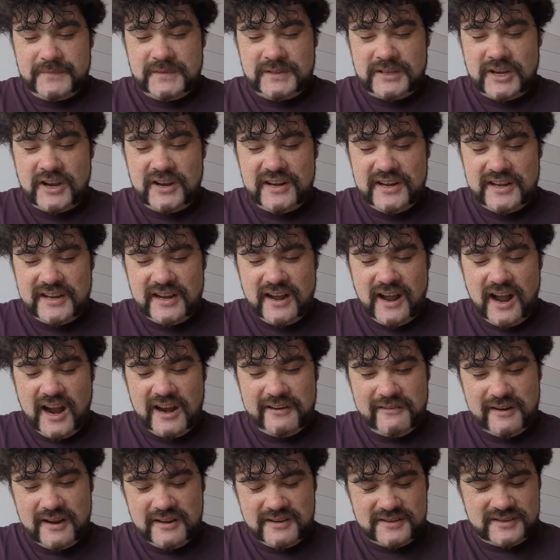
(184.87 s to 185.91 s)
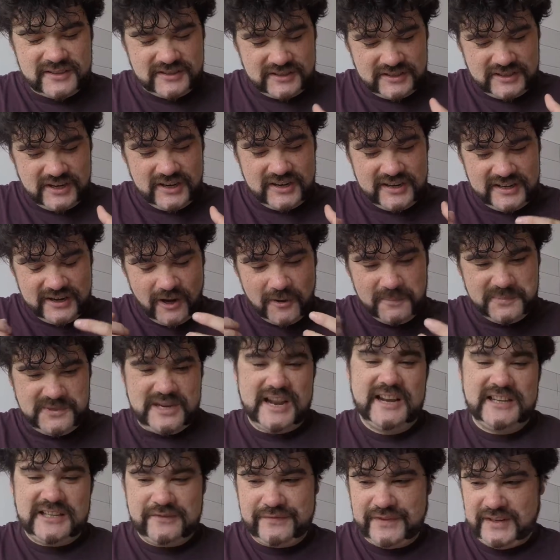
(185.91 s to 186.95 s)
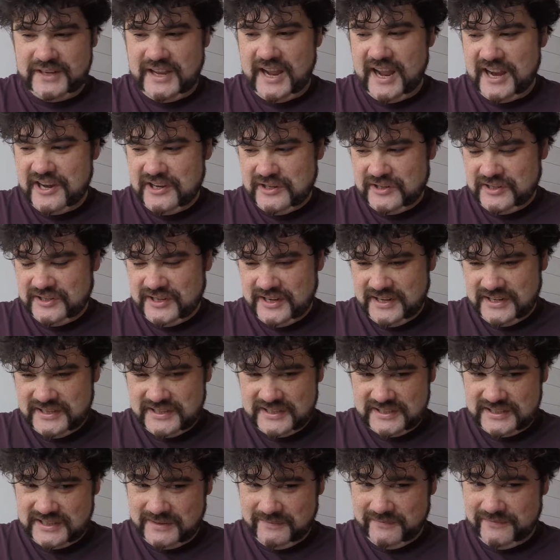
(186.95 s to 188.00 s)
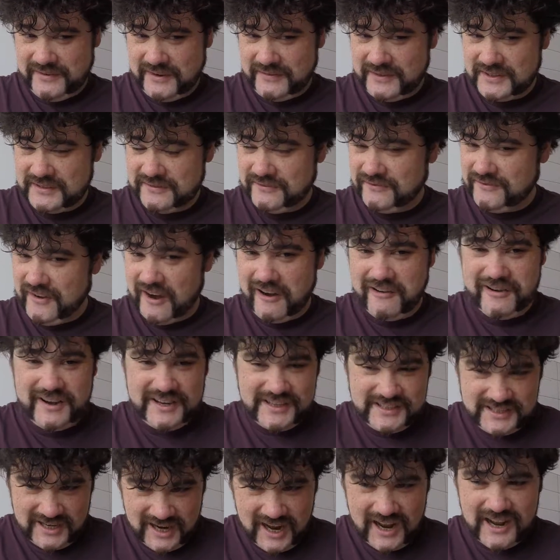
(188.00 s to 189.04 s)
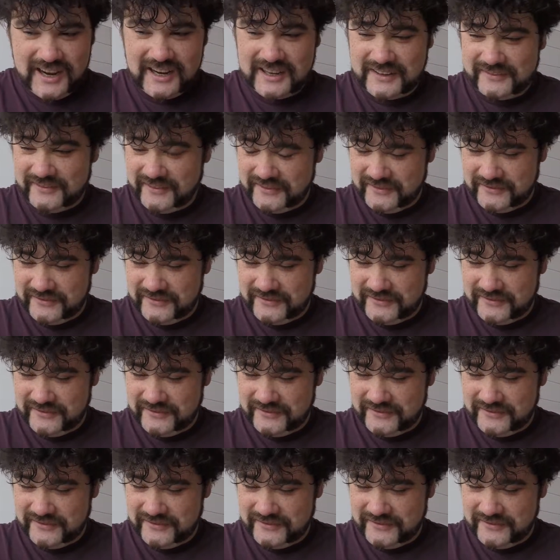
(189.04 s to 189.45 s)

turning objectification into something that's very dark,